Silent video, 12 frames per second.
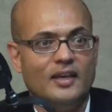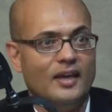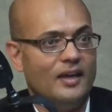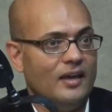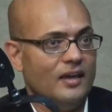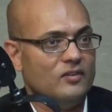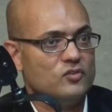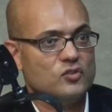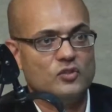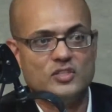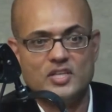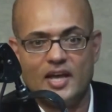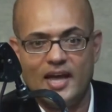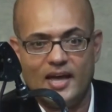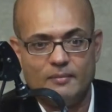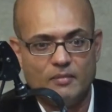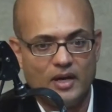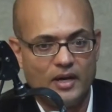And as soon as I
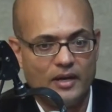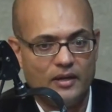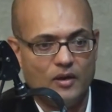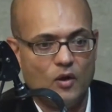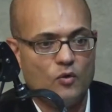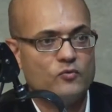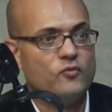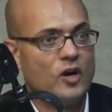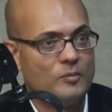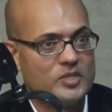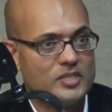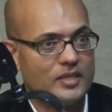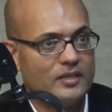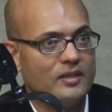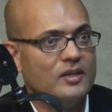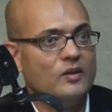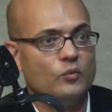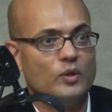had my own pharmacy,
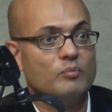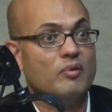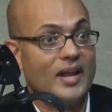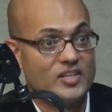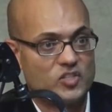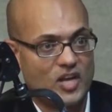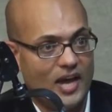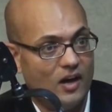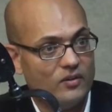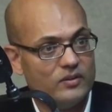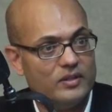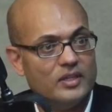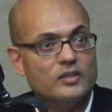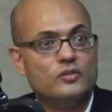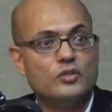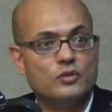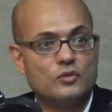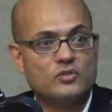we branched out
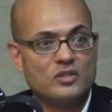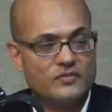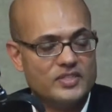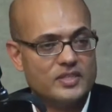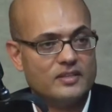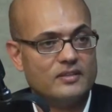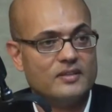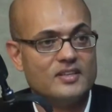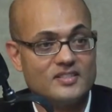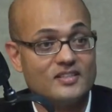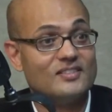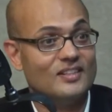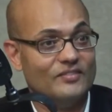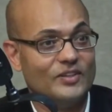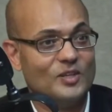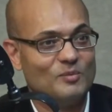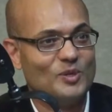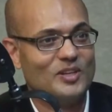into servicing assisted
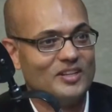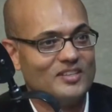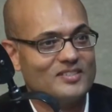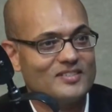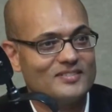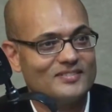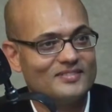living communities.